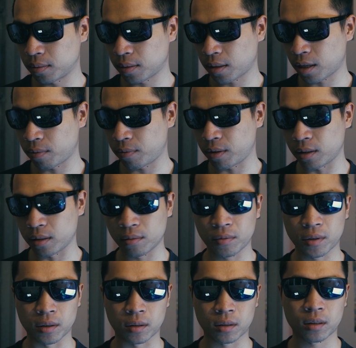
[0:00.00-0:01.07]
heavy as
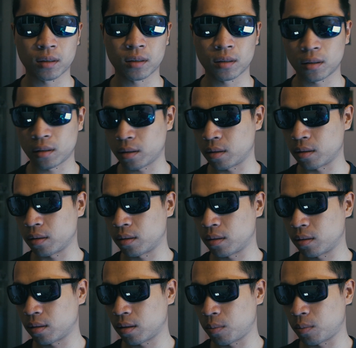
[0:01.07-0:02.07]
fuck because